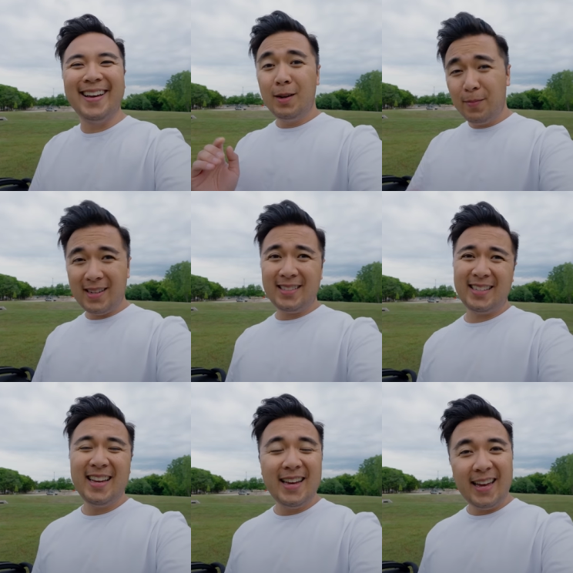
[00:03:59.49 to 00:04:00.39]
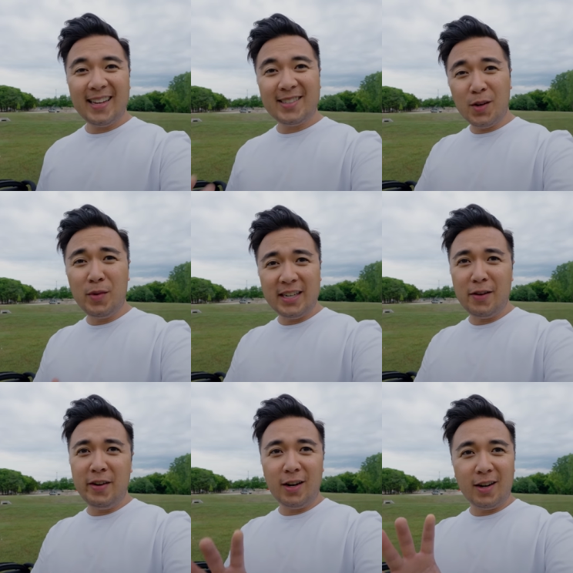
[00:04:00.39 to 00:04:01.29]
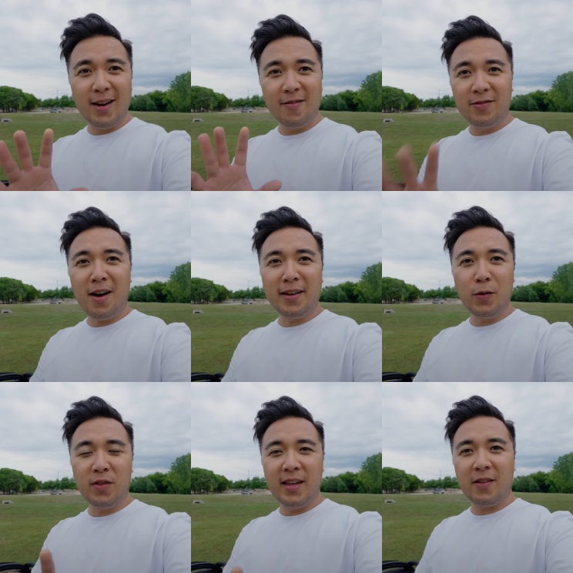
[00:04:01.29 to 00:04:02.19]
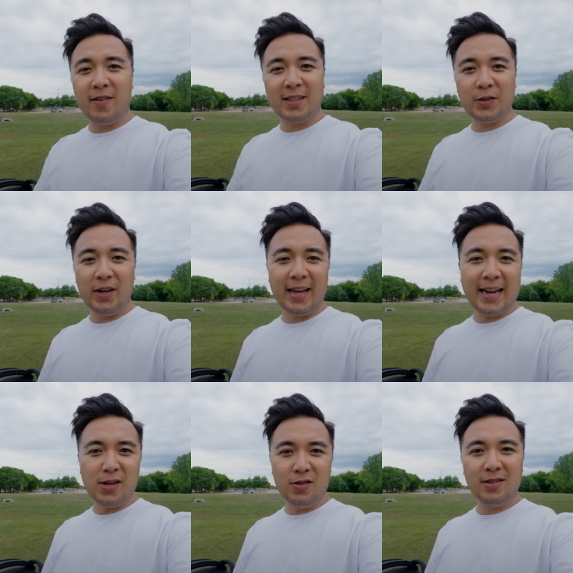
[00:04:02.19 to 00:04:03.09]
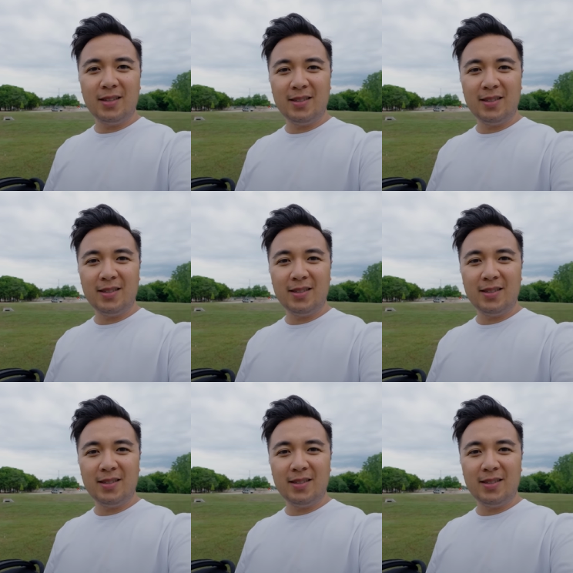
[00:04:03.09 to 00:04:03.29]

But it's so much heavier vlogging with the F X three. Like, I don't...